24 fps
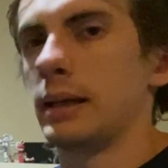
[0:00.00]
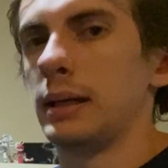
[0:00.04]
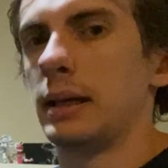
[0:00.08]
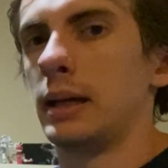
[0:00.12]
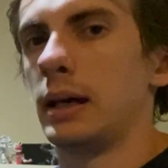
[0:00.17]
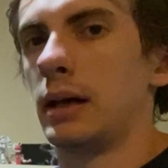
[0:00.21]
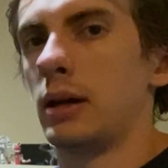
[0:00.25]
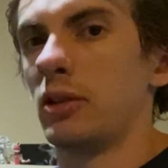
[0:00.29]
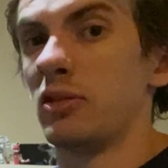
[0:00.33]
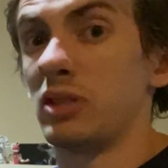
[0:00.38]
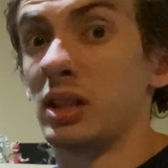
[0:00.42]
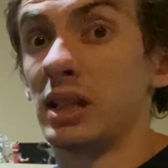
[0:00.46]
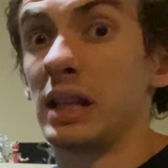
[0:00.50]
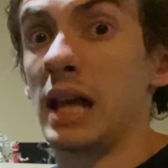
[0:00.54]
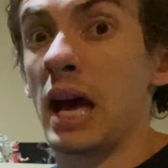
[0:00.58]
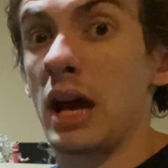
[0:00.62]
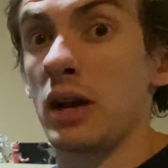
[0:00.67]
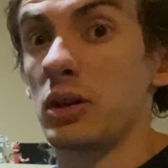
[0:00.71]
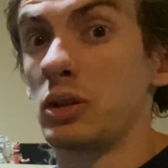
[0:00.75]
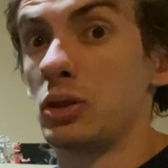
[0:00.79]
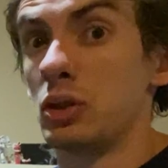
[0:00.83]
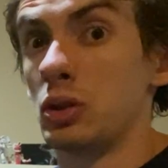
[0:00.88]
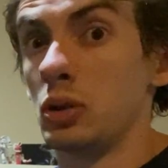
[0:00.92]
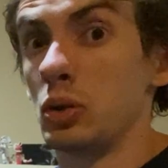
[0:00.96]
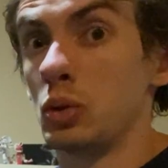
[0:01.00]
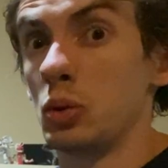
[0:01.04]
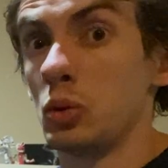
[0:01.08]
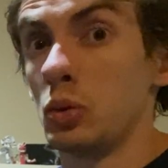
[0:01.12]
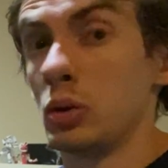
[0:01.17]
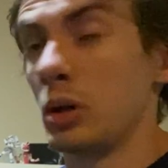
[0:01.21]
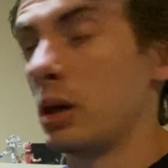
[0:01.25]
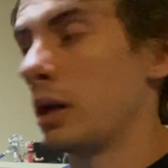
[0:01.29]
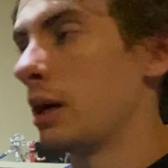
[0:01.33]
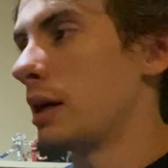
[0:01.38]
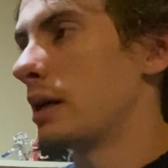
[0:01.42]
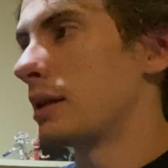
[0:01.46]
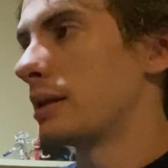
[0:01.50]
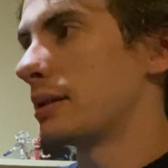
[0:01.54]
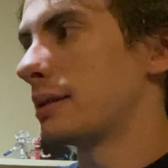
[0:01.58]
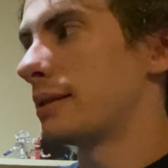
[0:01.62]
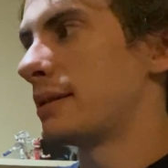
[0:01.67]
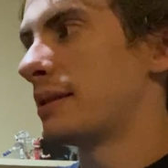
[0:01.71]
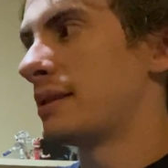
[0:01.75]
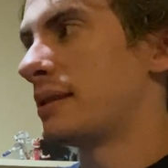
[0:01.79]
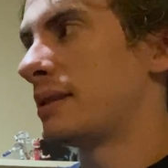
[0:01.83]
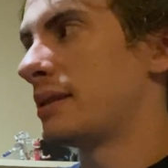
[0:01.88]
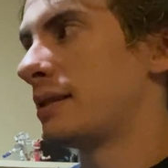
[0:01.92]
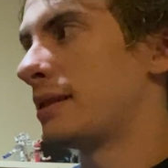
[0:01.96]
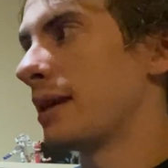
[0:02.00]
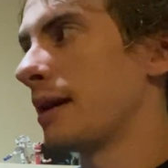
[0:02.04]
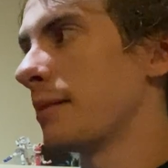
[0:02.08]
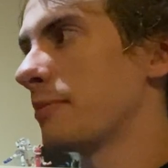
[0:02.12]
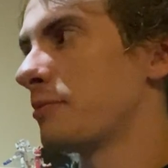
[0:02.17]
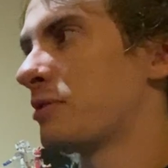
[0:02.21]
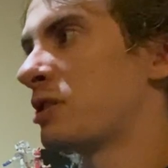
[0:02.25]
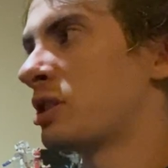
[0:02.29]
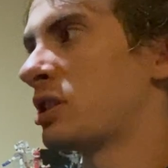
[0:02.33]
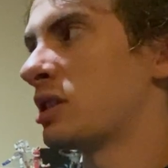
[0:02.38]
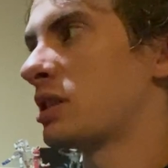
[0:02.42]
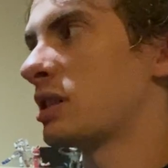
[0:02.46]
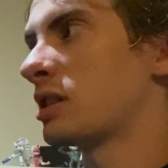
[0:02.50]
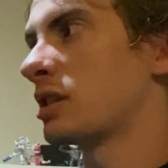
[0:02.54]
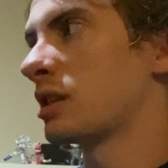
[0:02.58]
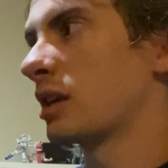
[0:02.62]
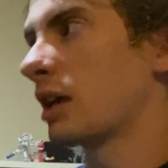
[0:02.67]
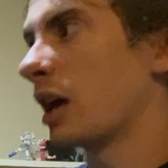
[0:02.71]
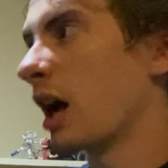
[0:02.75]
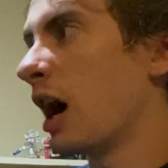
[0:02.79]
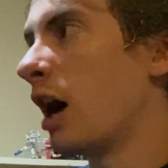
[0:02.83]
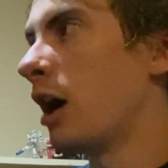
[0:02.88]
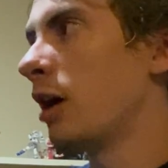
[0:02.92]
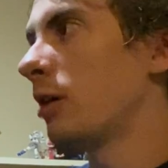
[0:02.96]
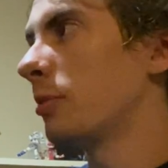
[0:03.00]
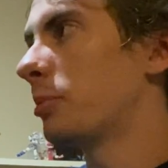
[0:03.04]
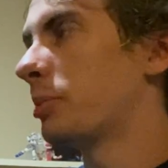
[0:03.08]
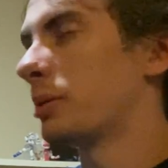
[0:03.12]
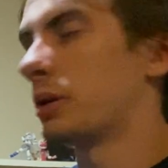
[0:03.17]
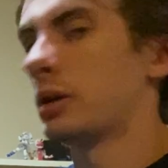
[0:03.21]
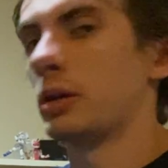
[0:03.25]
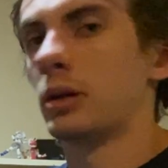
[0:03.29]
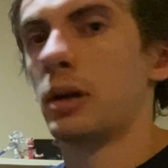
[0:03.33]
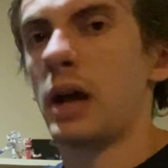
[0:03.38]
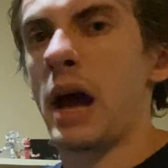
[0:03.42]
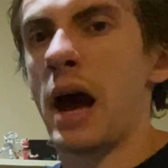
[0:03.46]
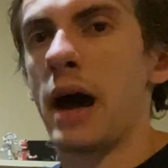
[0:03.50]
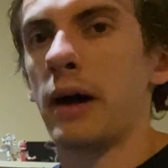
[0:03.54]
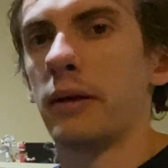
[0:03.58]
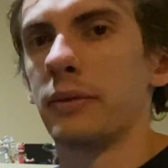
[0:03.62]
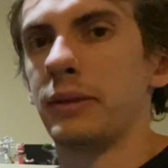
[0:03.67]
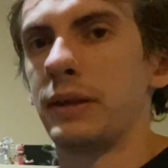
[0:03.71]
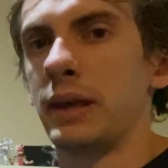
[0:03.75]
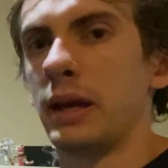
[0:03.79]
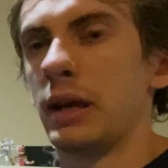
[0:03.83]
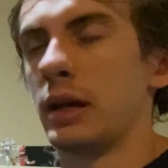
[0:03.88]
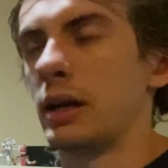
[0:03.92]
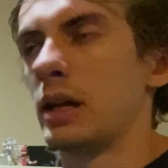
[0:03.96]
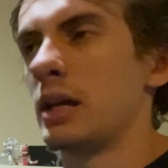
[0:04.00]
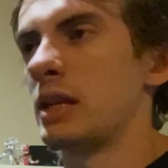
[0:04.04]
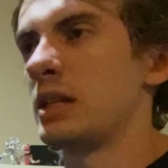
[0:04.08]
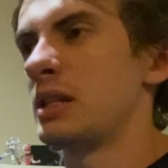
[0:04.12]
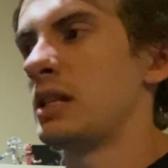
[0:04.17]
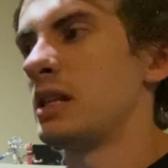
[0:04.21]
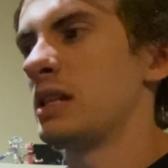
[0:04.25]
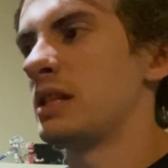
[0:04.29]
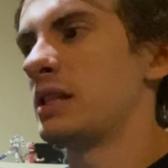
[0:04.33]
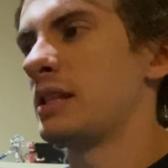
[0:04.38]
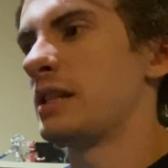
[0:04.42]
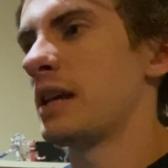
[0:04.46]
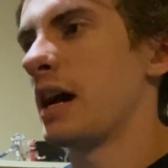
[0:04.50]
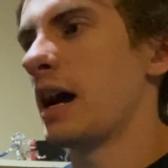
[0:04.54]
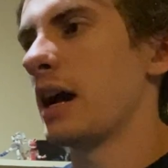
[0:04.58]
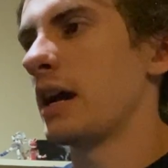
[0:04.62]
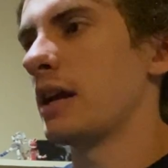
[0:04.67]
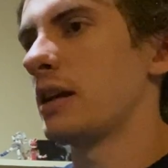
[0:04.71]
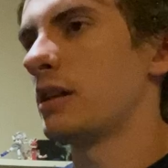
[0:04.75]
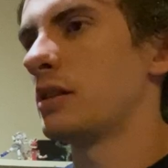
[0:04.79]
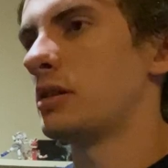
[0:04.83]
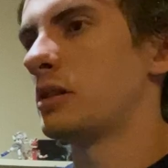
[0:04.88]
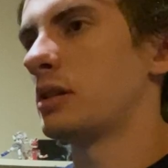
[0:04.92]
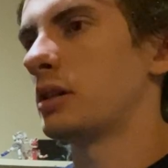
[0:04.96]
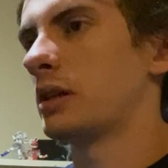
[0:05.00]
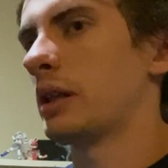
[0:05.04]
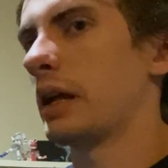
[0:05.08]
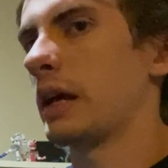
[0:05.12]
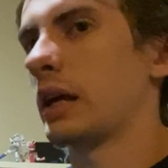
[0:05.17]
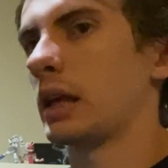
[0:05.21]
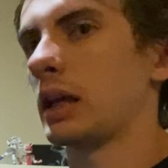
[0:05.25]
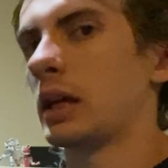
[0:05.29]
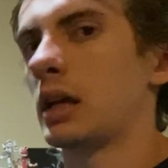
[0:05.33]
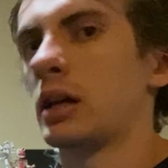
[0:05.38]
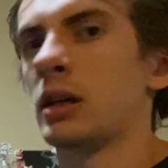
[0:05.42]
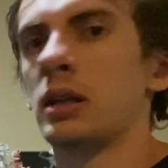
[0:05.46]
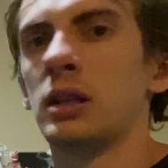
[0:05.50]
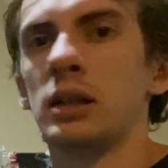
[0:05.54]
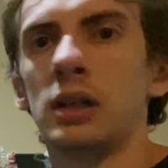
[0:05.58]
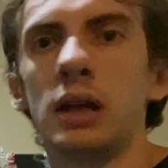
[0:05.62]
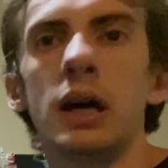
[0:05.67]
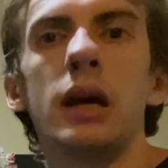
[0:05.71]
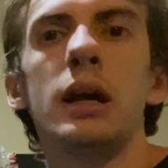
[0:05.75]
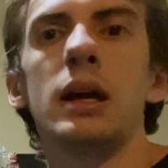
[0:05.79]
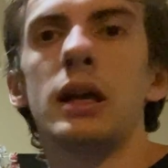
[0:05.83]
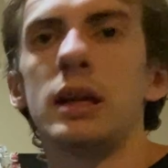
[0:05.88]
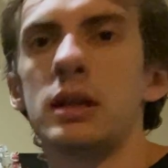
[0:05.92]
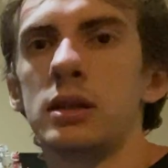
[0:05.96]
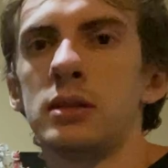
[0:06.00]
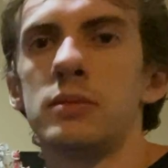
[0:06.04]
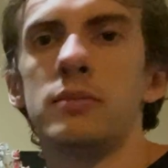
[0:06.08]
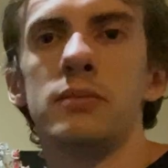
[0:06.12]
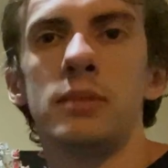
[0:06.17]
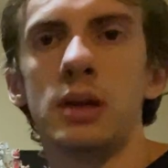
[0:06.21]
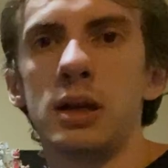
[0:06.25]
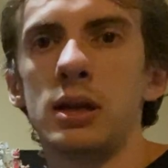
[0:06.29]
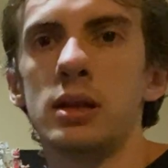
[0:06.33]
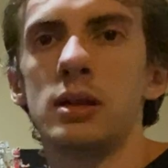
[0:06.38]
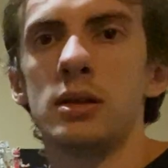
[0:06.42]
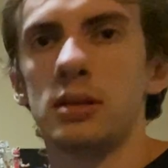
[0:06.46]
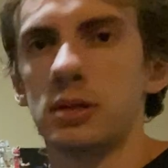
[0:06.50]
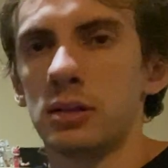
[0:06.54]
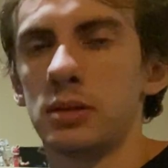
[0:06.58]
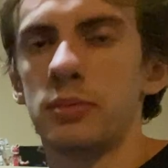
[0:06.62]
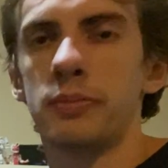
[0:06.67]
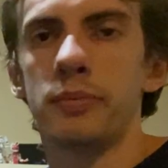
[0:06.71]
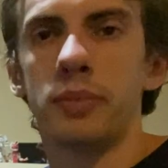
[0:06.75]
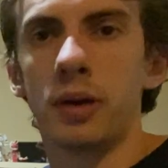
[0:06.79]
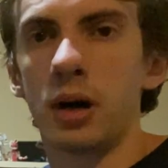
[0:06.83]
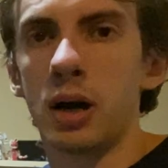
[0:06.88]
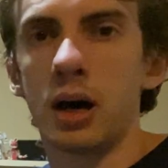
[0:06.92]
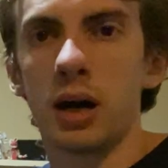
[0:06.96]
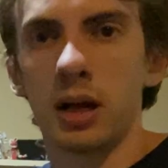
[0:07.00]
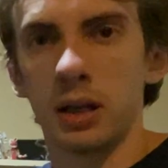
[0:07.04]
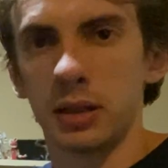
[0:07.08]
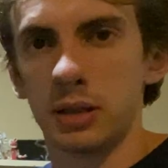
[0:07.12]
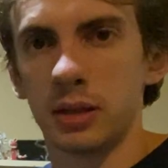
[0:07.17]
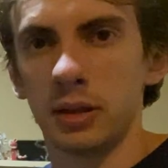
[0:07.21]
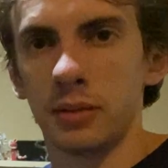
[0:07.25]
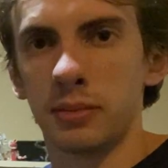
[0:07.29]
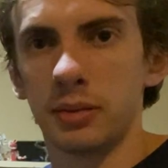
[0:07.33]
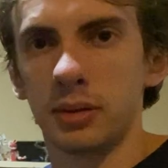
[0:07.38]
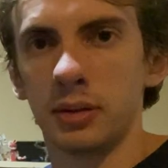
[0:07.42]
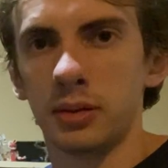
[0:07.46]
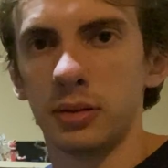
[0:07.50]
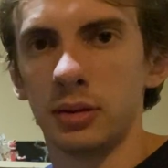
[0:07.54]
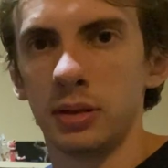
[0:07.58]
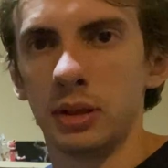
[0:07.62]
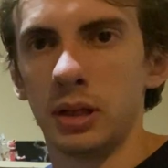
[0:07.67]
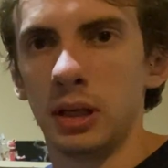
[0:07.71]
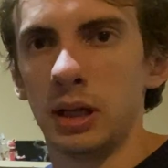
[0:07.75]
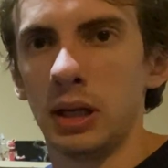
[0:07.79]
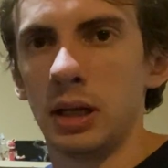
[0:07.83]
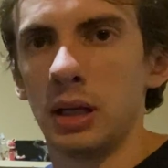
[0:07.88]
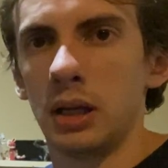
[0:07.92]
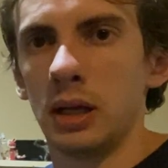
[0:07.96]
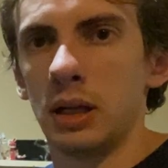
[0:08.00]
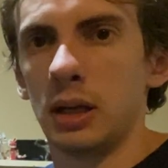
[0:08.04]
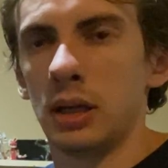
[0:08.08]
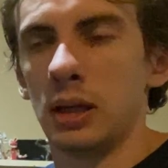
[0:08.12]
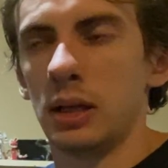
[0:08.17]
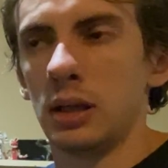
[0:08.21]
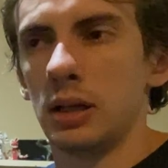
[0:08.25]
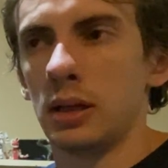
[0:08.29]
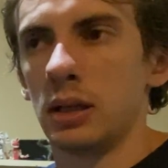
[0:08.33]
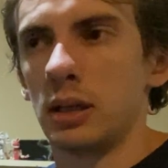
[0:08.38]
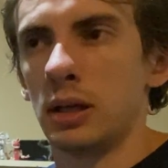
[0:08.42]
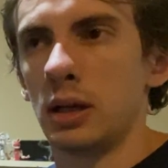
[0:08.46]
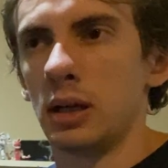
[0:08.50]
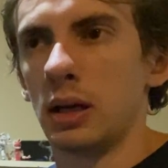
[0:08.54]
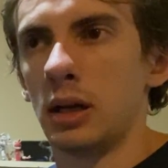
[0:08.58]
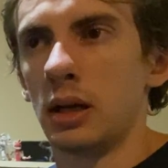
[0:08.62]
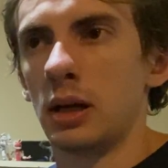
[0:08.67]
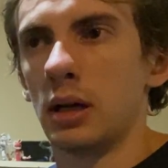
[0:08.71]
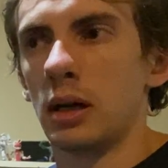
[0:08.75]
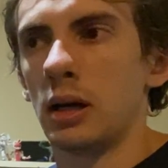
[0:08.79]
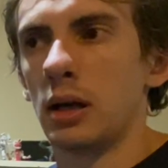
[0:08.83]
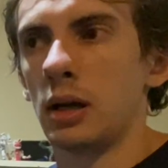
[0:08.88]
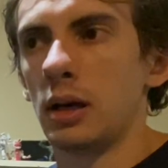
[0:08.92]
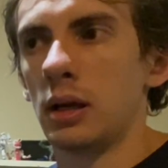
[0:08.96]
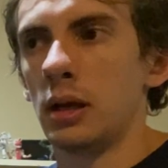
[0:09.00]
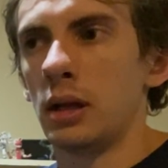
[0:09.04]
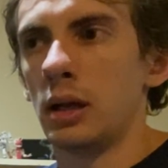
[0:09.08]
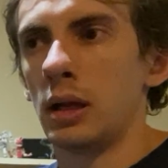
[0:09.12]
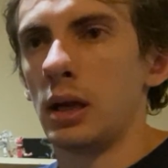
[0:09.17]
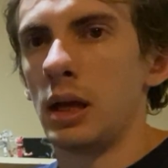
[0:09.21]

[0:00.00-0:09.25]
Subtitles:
the last 2, some scalper out there has decided to like collect as many as possible, and